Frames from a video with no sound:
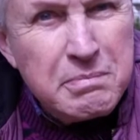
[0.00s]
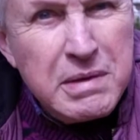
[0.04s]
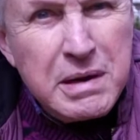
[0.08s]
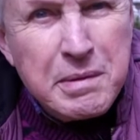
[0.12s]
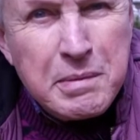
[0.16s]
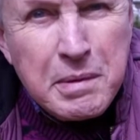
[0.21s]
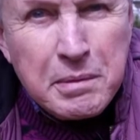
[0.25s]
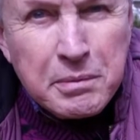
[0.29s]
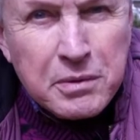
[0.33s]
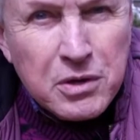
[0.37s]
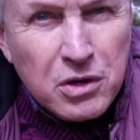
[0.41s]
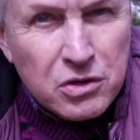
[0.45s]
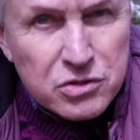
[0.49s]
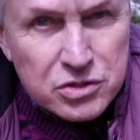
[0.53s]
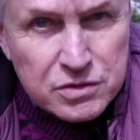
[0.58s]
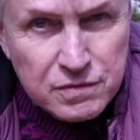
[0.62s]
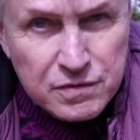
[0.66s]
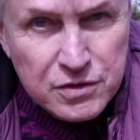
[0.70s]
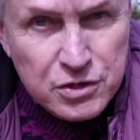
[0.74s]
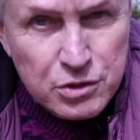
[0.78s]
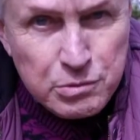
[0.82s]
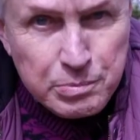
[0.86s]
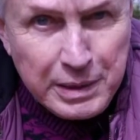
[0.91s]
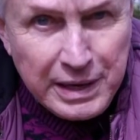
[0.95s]
minimum cost of
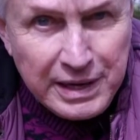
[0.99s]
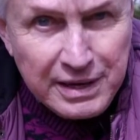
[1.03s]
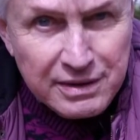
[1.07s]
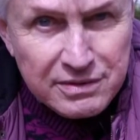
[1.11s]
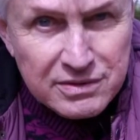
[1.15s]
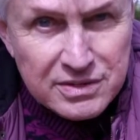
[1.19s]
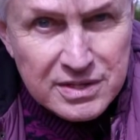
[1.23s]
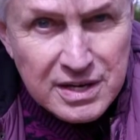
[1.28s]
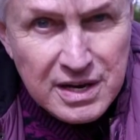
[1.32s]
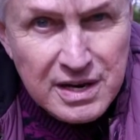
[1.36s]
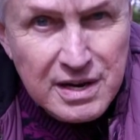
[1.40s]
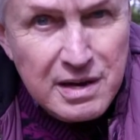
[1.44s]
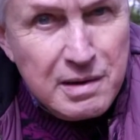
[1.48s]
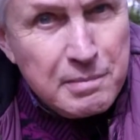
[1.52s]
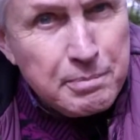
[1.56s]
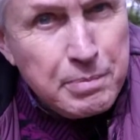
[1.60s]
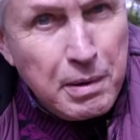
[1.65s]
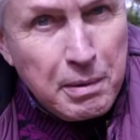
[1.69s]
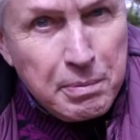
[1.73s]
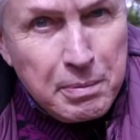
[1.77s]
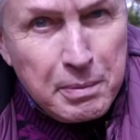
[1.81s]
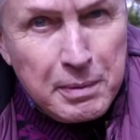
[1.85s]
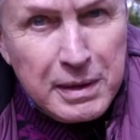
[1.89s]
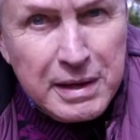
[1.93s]
£2,
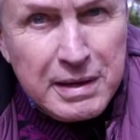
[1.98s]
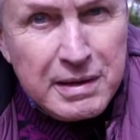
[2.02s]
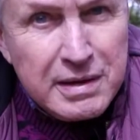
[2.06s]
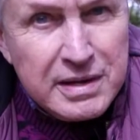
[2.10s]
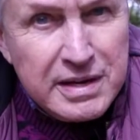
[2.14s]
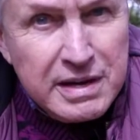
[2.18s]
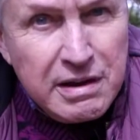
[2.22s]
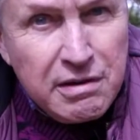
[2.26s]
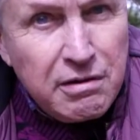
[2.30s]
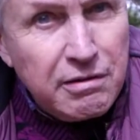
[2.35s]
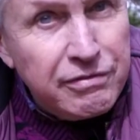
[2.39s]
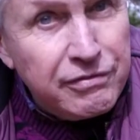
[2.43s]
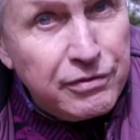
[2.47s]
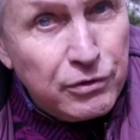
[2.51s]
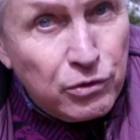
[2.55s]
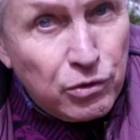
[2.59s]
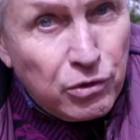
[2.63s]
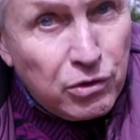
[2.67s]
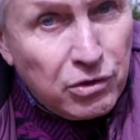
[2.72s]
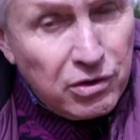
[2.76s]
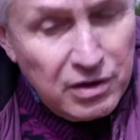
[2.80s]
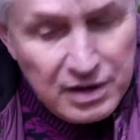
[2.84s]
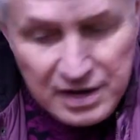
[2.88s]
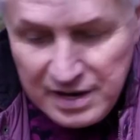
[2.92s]
probably nearer
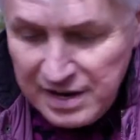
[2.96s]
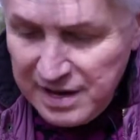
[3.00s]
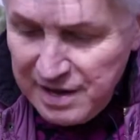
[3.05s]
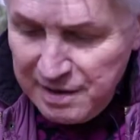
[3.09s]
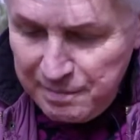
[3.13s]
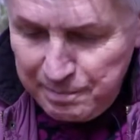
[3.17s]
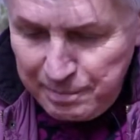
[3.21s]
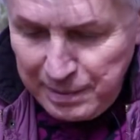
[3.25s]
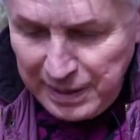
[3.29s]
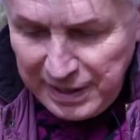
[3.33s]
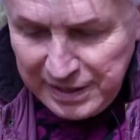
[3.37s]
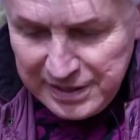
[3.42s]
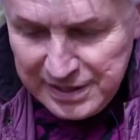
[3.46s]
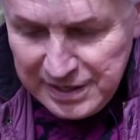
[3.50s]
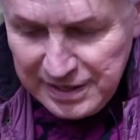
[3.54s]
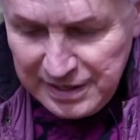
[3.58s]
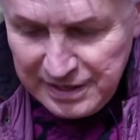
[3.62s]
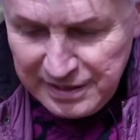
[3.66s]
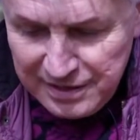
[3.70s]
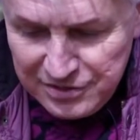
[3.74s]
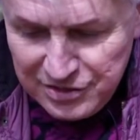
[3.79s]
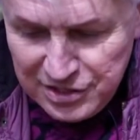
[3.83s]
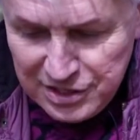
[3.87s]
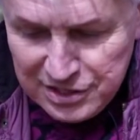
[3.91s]
4. But
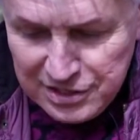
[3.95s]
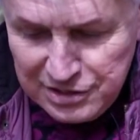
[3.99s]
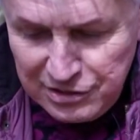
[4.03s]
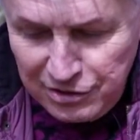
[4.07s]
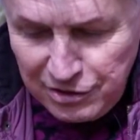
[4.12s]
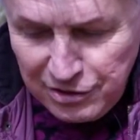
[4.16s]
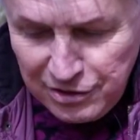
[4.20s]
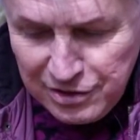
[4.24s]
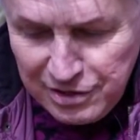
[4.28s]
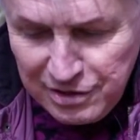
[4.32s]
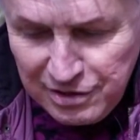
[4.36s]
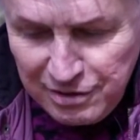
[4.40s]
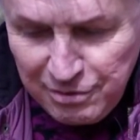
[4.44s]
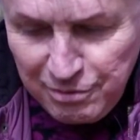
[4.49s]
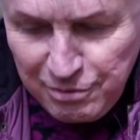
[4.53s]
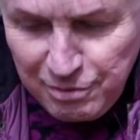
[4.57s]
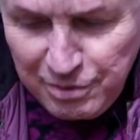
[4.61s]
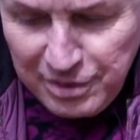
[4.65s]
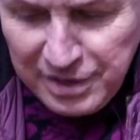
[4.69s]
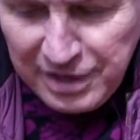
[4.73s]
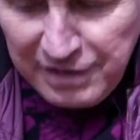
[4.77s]
just look what